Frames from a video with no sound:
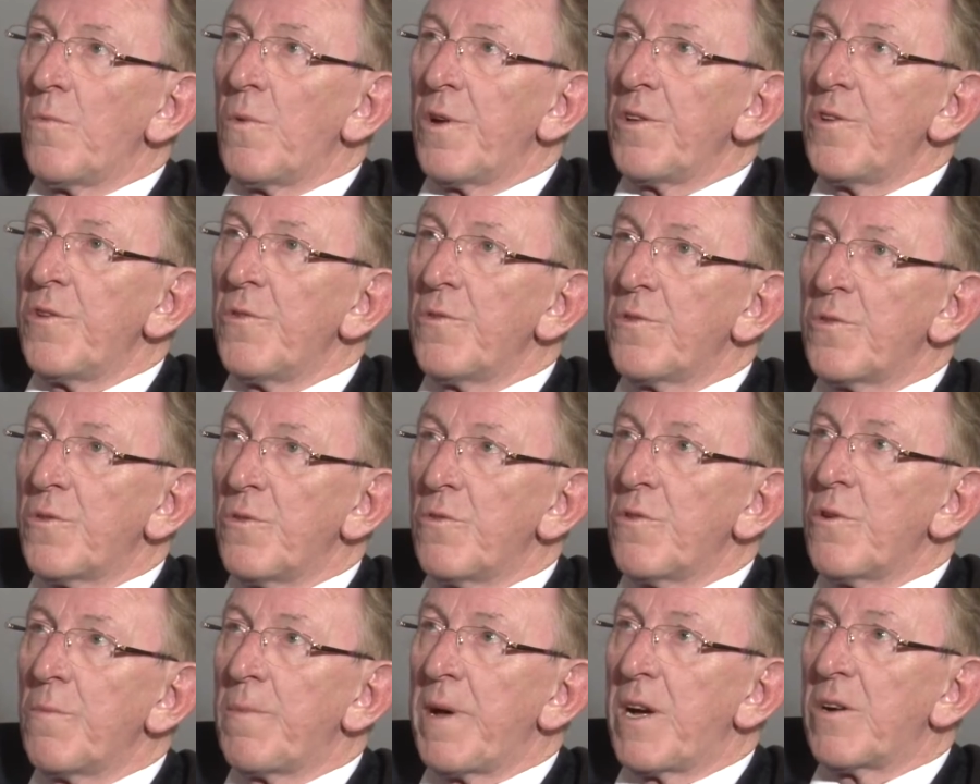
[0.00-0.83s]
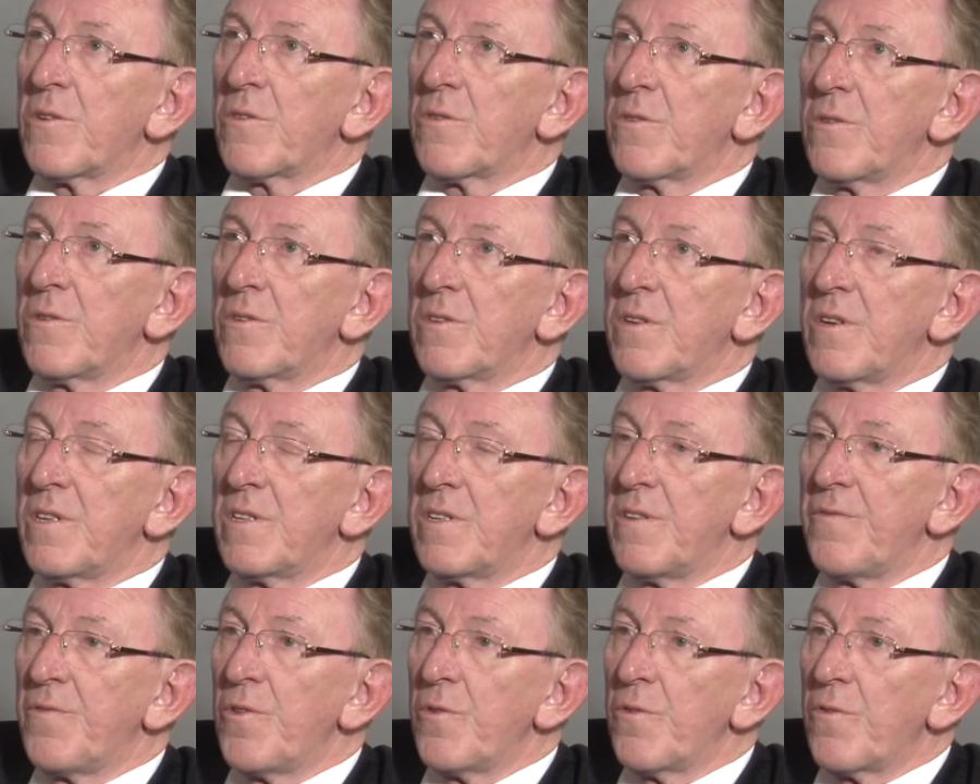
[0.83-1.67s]
when you talk about cruise
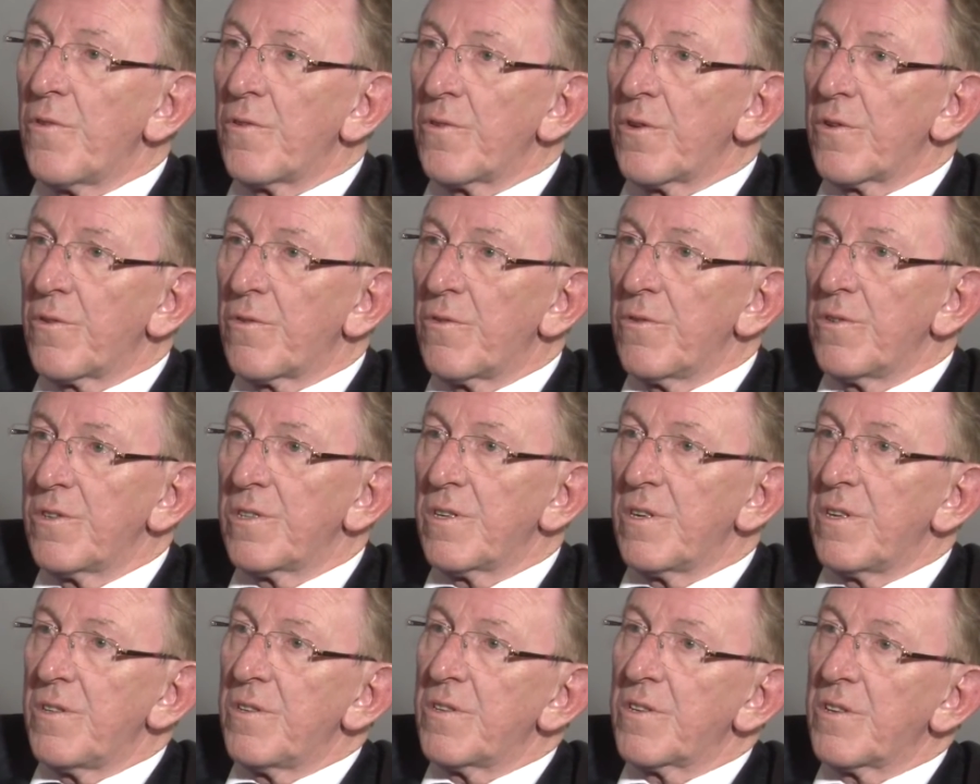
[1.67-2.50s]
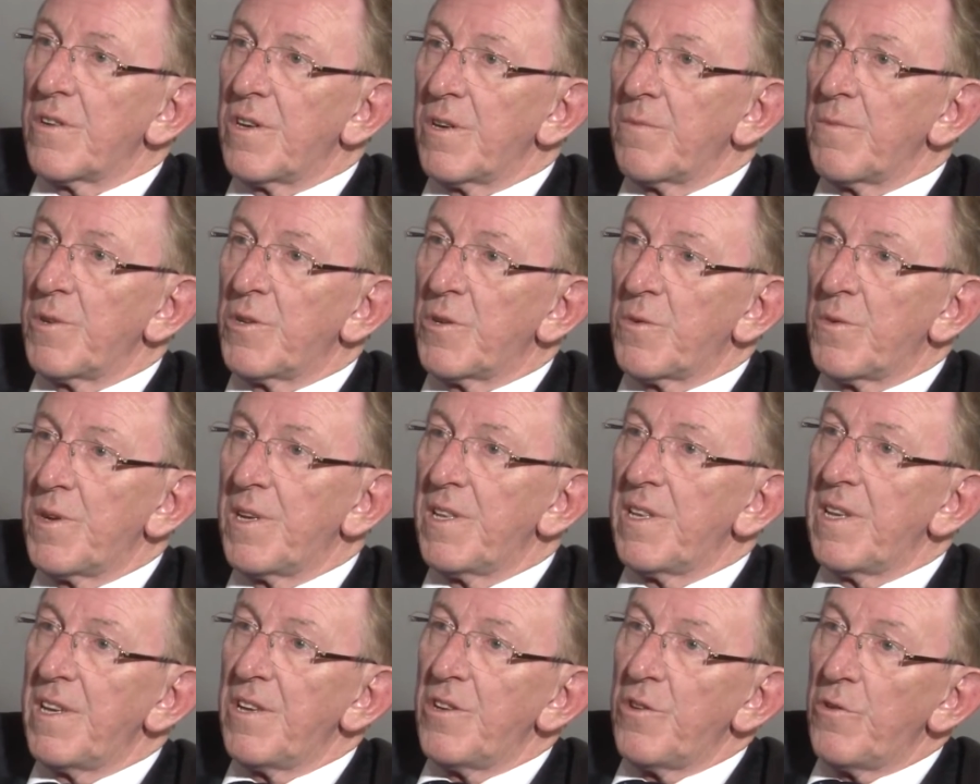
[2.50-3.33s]
lines, if you've got a cruise line that's going
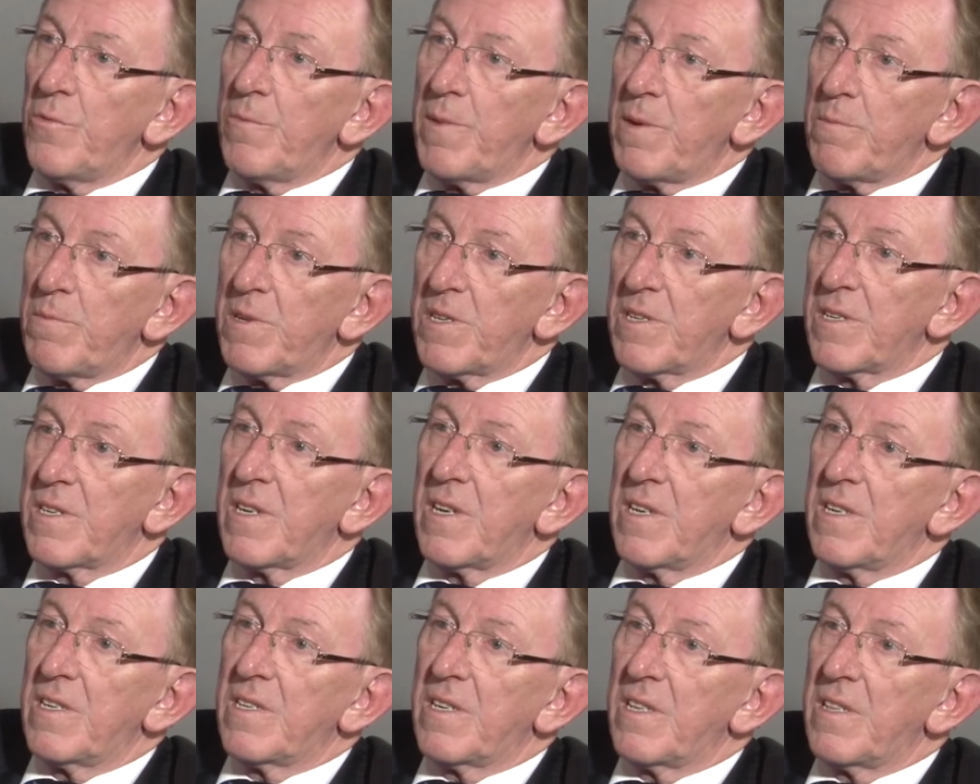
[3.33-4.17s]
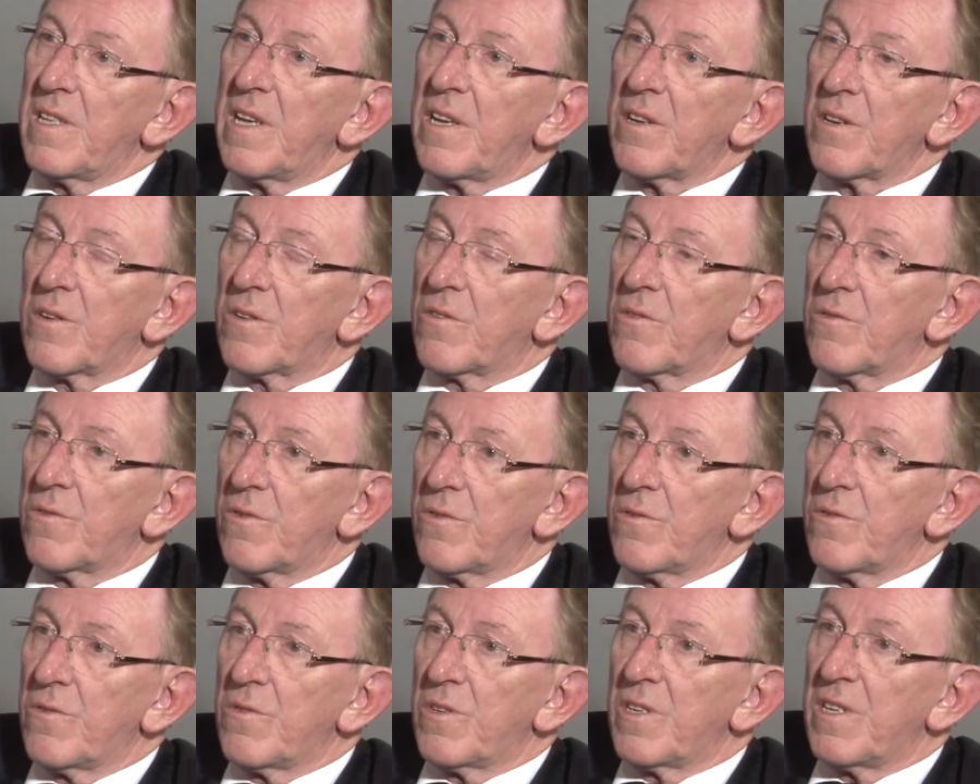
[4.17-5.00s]
between EU member states, then that
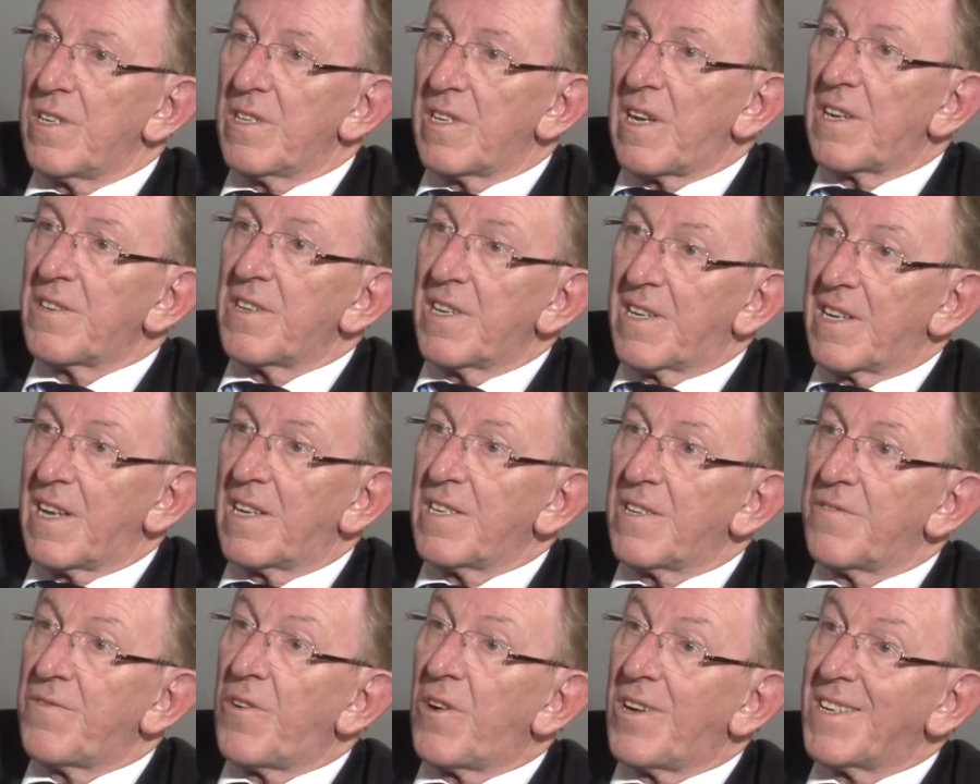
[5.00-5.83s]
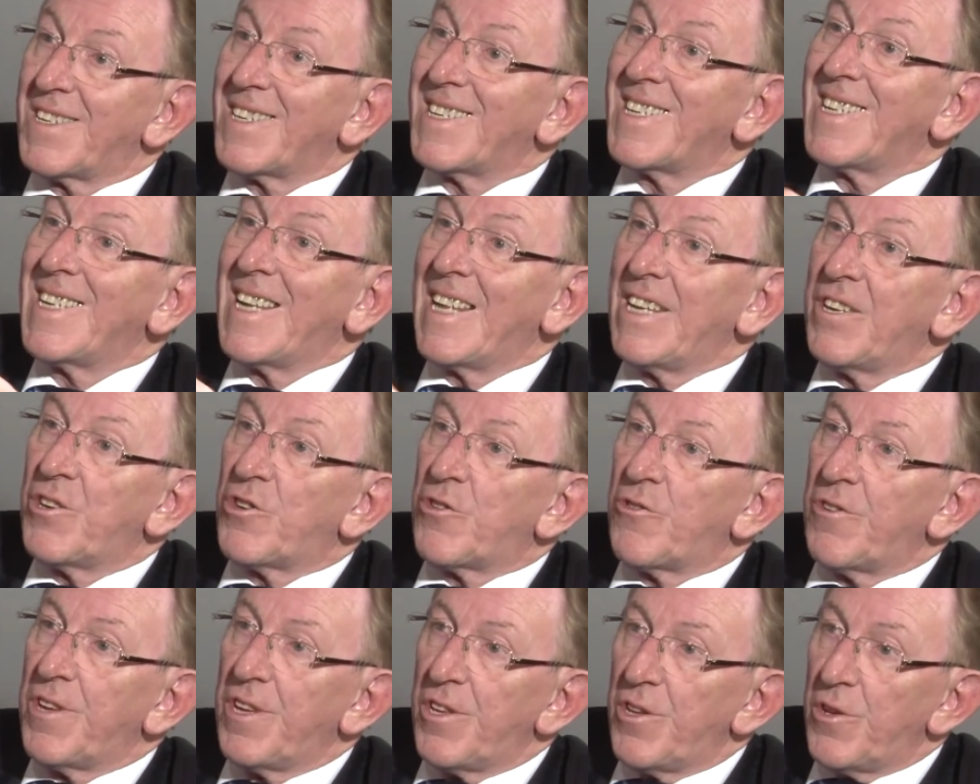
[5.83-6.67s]
cruise is actually classified as an
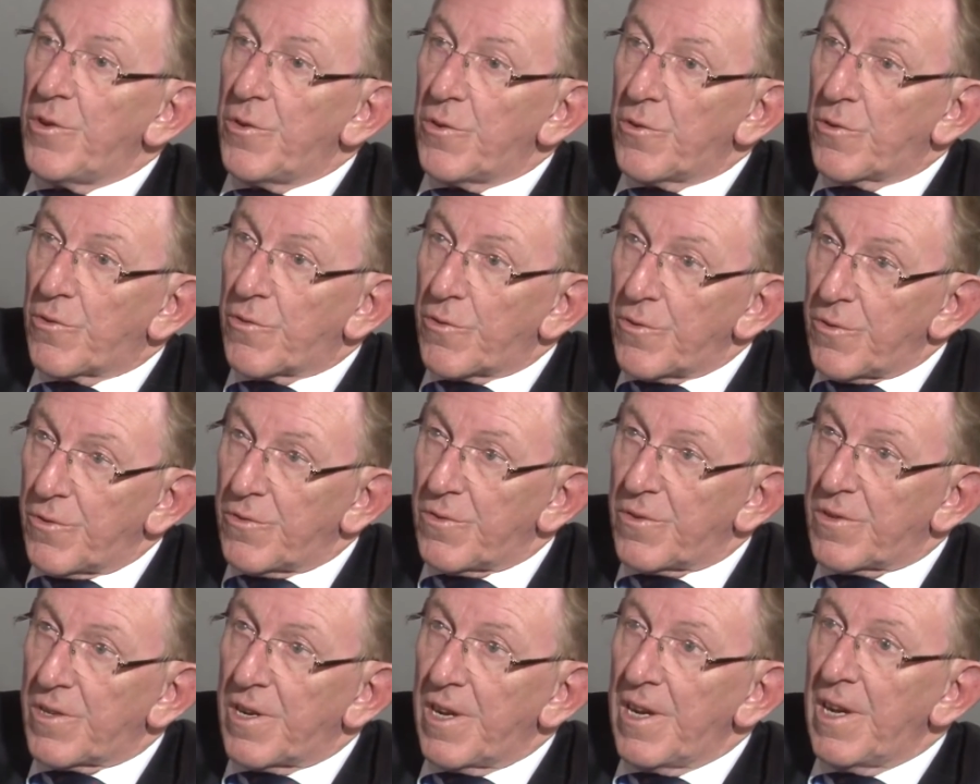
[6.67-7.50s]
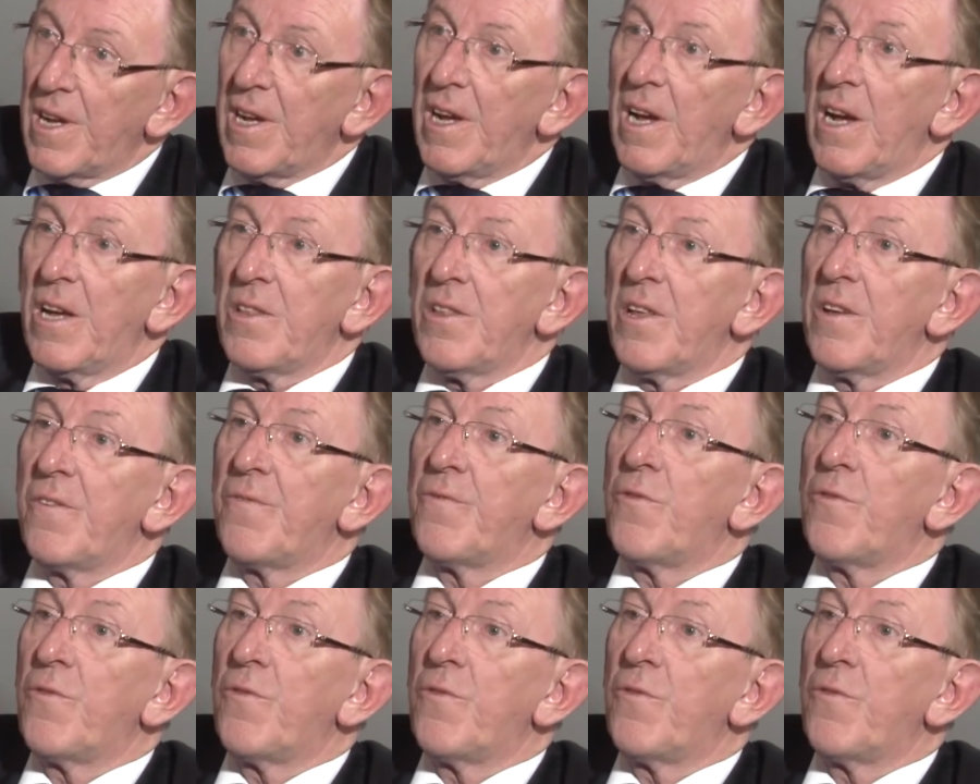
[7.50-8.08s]
intra-EU cruise, and